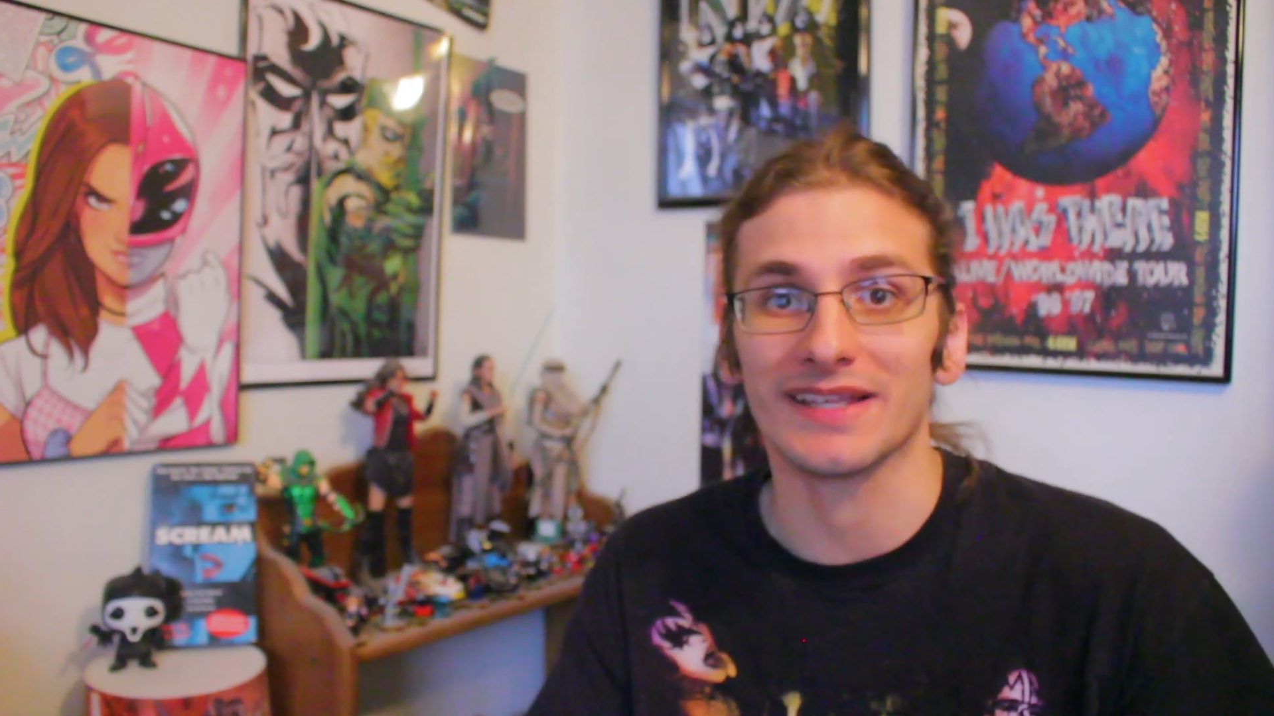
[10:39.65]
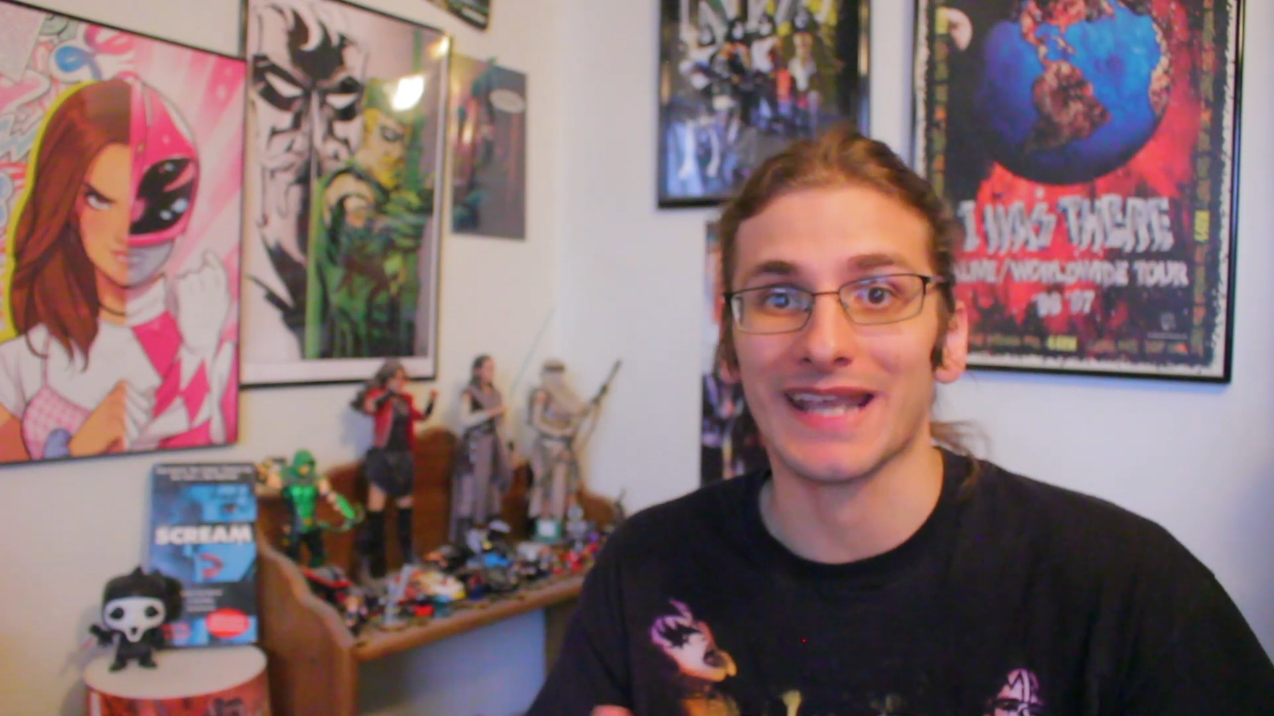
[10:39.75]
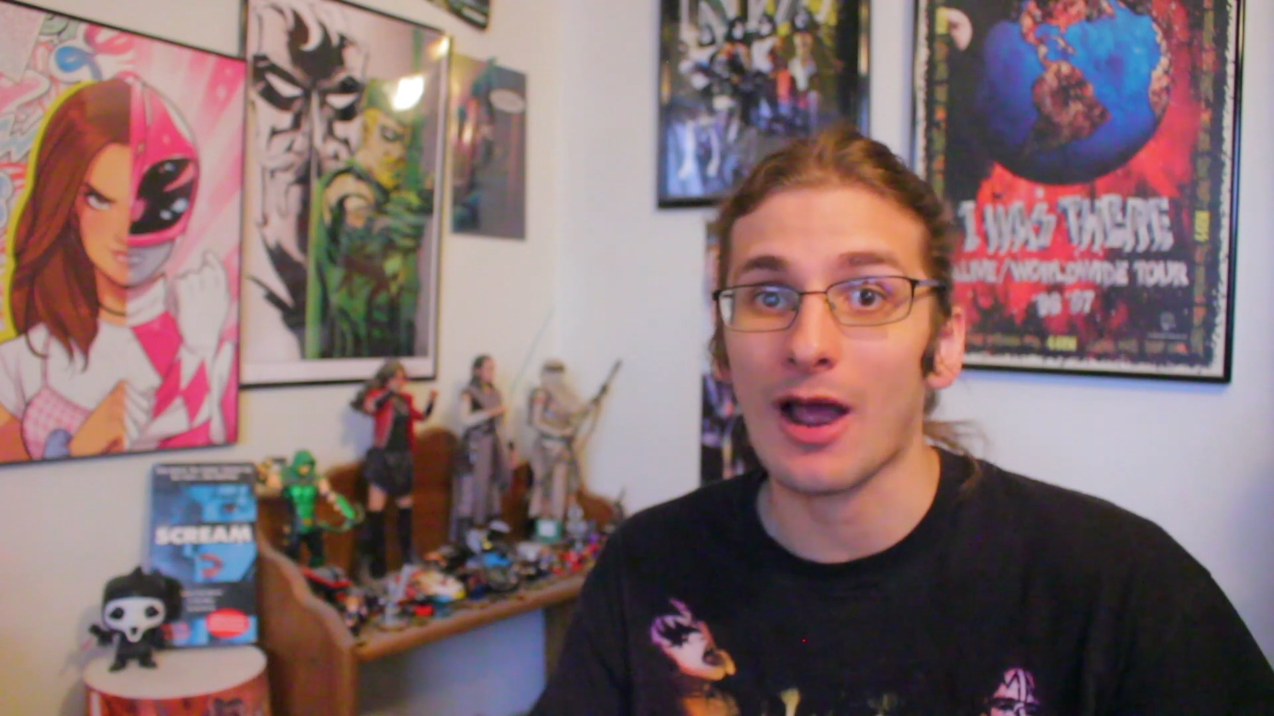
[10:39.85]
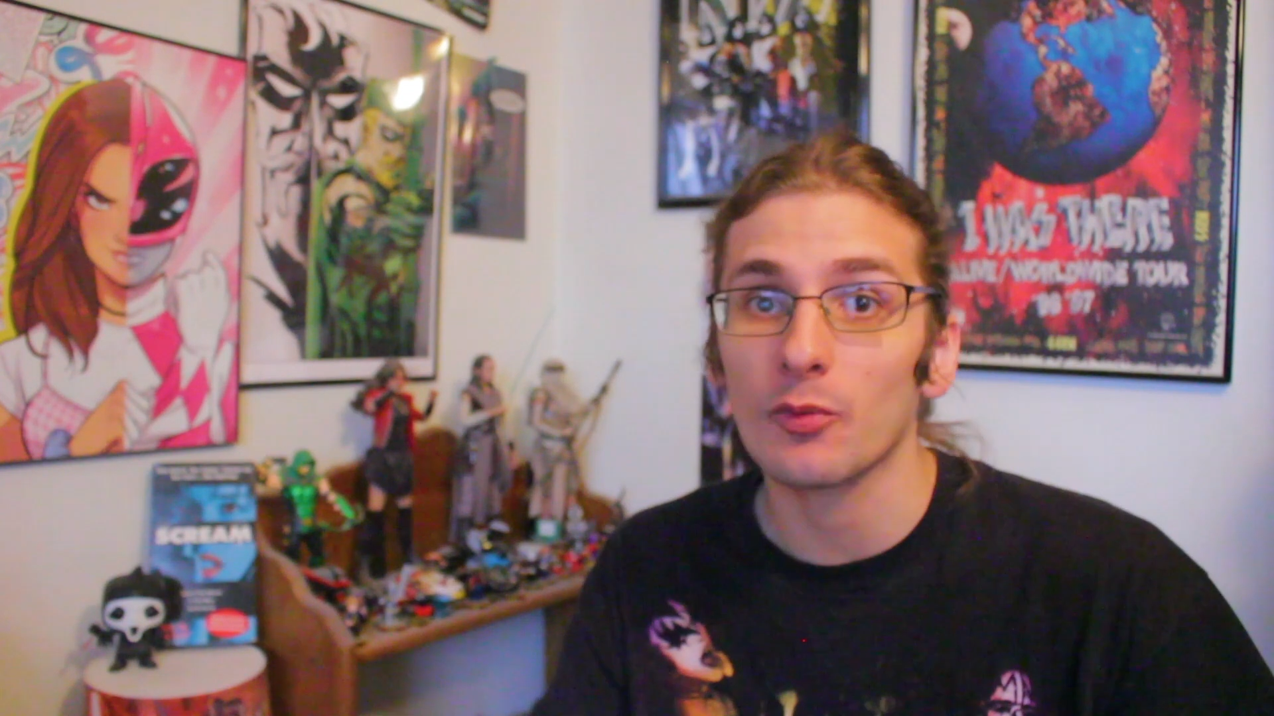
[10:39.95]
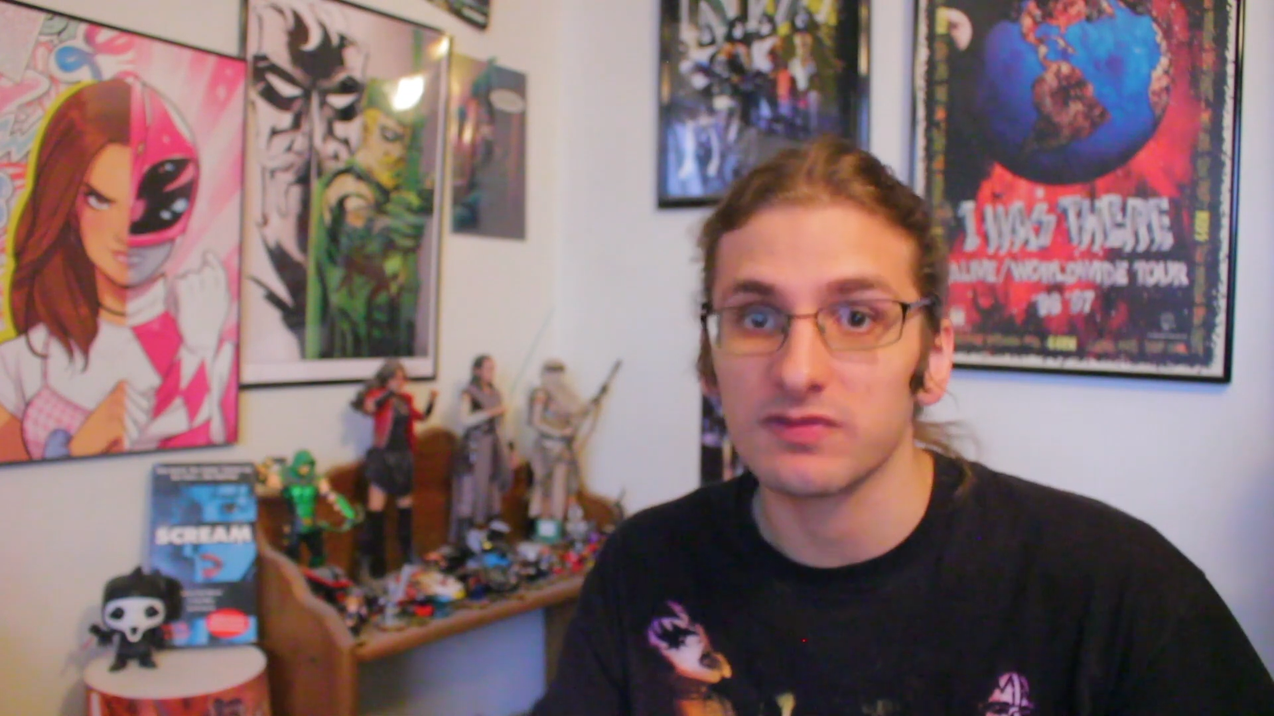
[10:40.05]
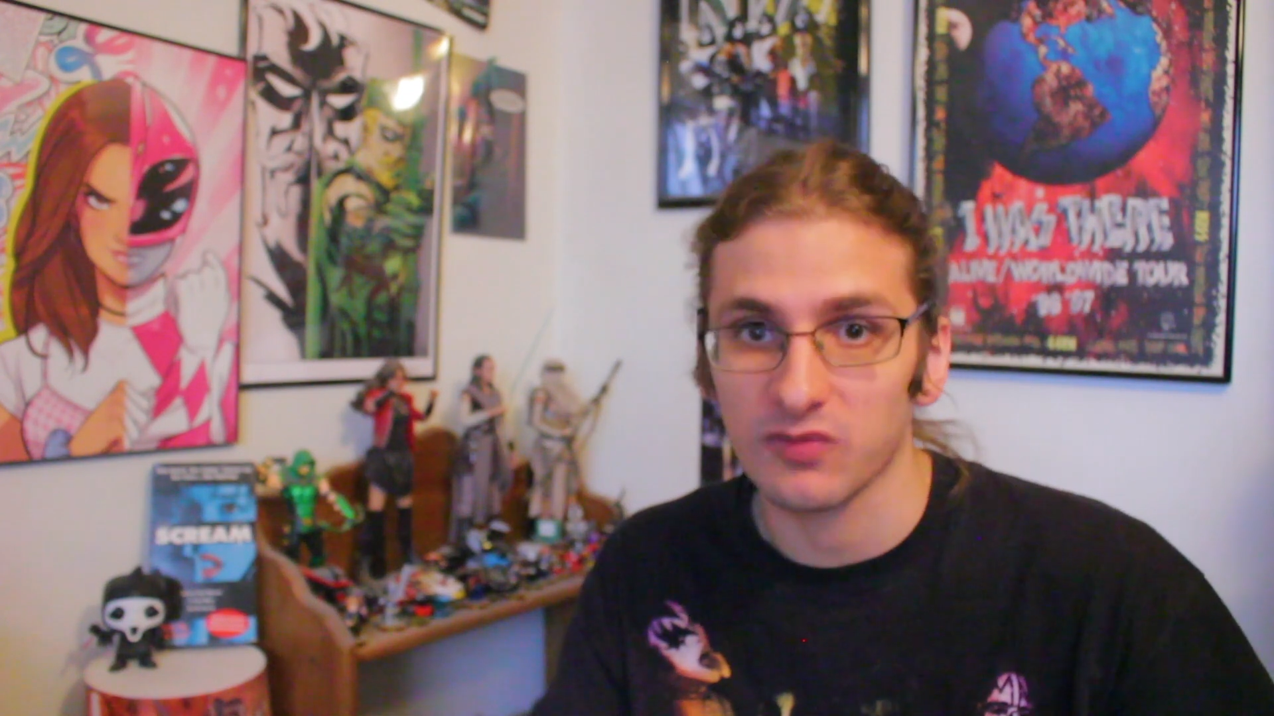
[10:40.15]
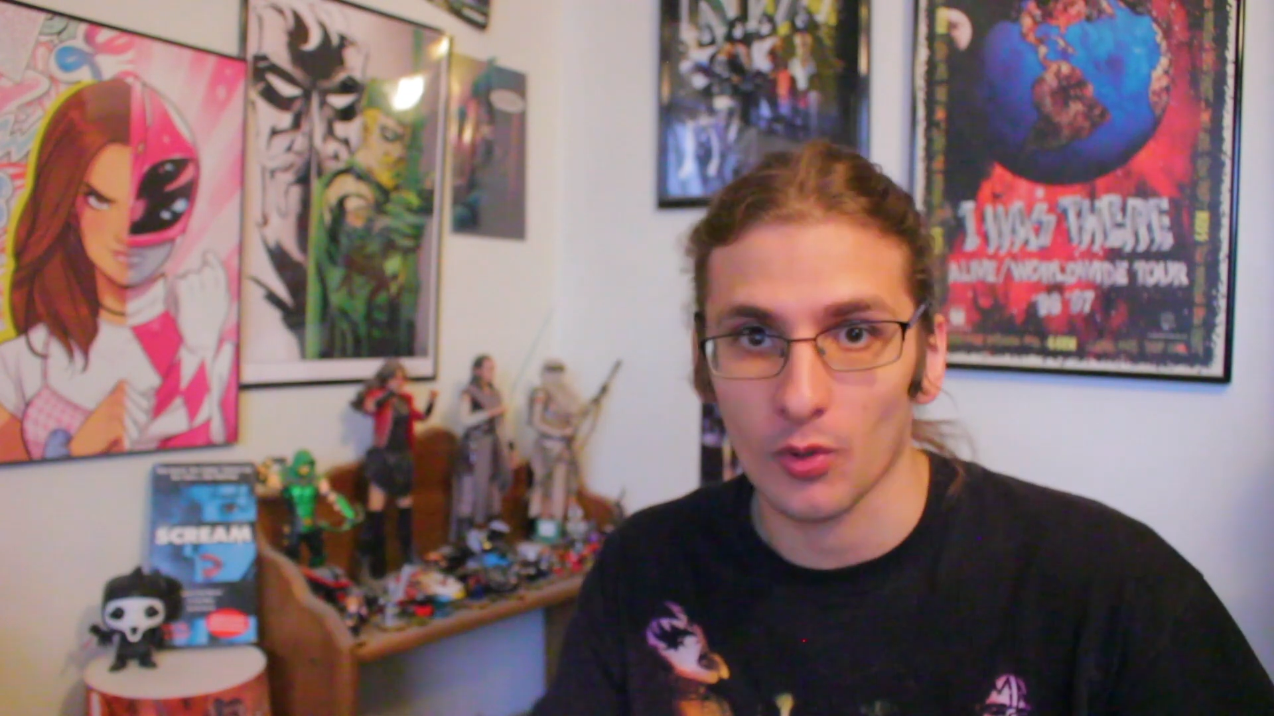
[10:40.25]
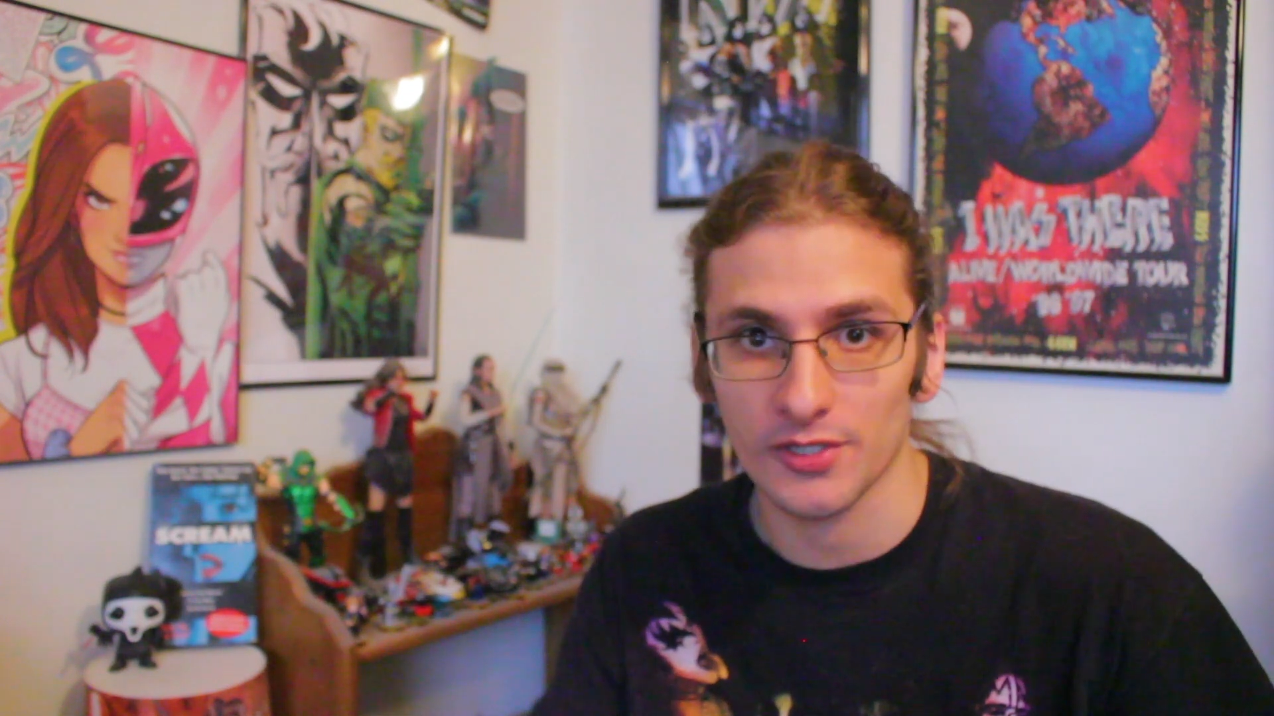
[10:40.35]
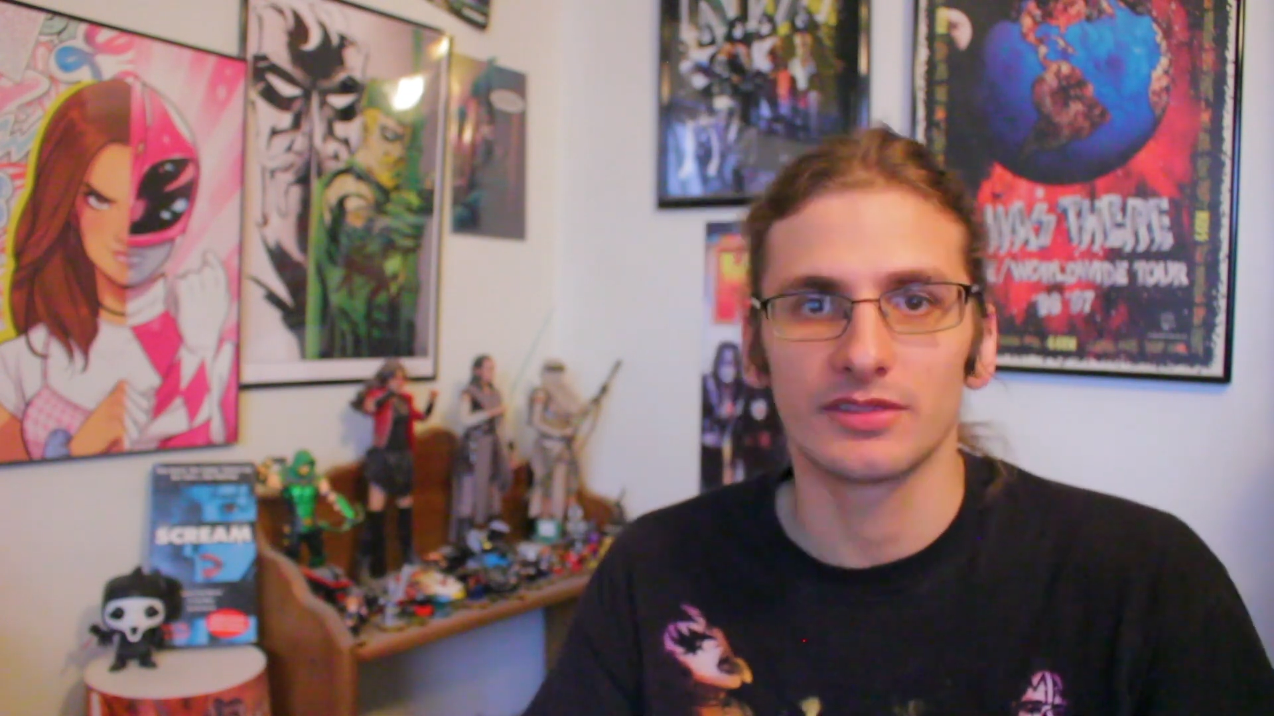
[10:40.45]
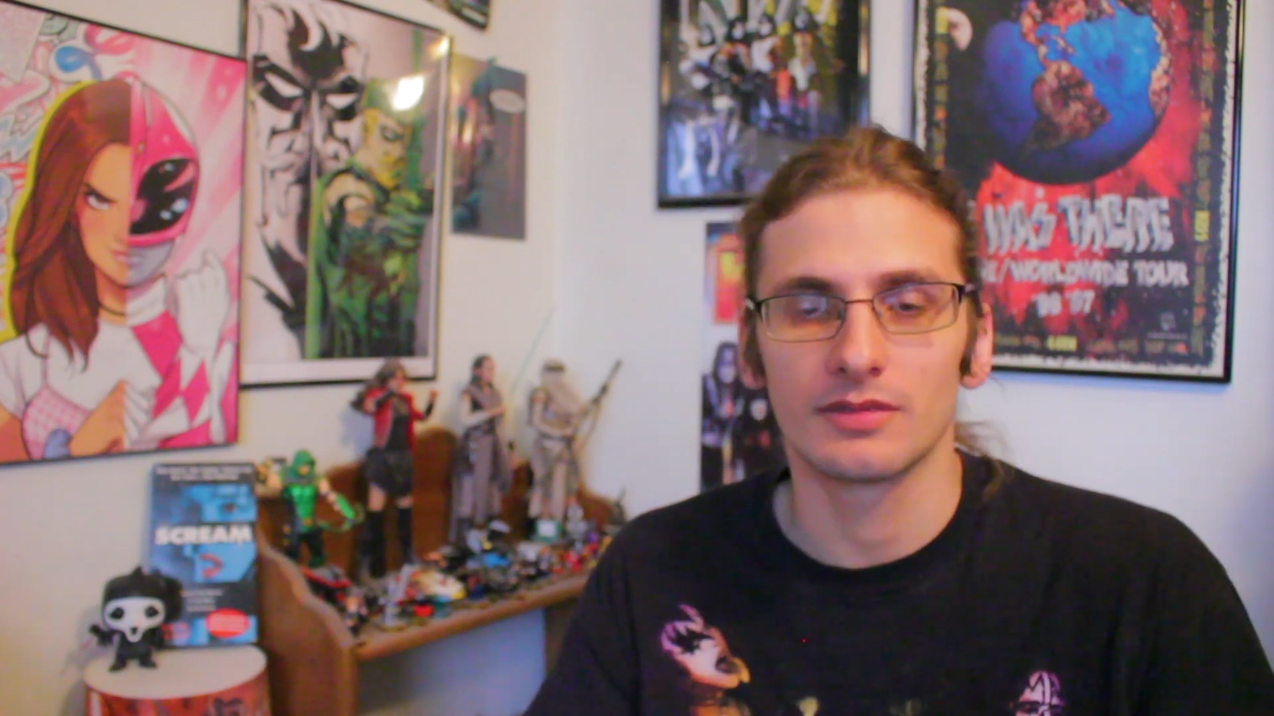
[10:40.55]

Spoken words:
out for you.